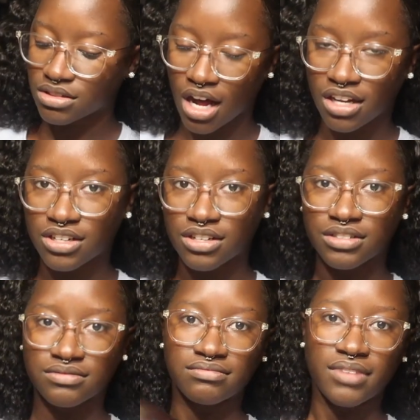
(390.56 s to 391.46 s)

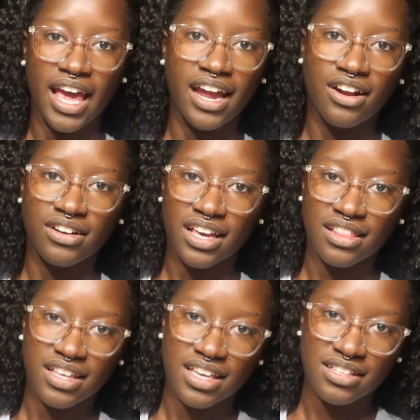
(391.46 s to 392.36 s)
colored hair
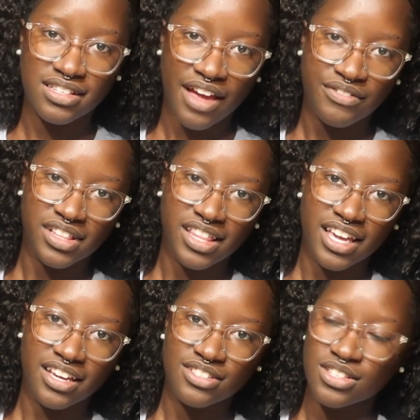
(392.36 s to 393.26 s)
like this,
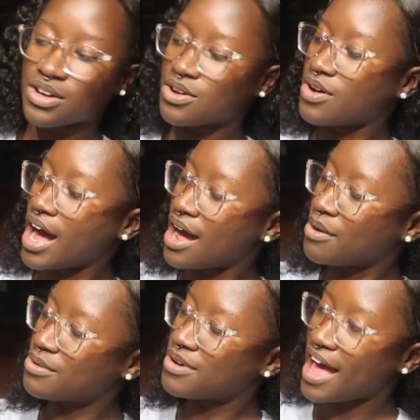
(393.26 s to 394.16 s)
everything. So
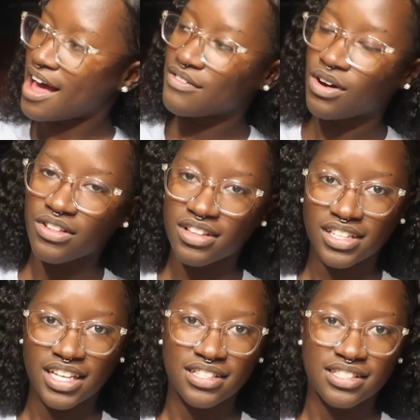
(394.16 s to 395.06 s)
I will have all the
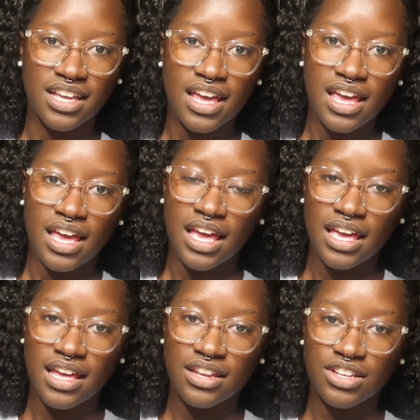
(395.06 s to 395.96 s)
links
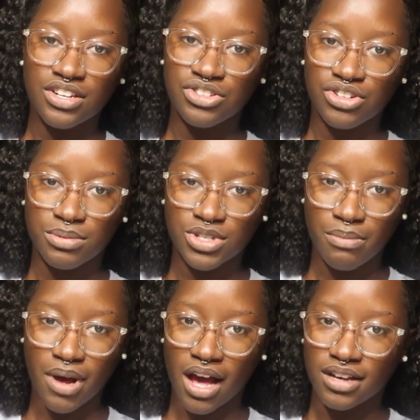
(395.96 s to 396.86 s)
in the
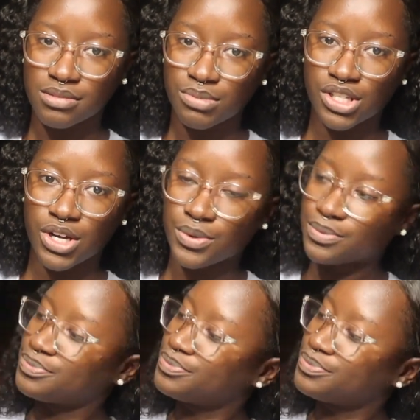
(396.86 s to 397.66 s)
description box below.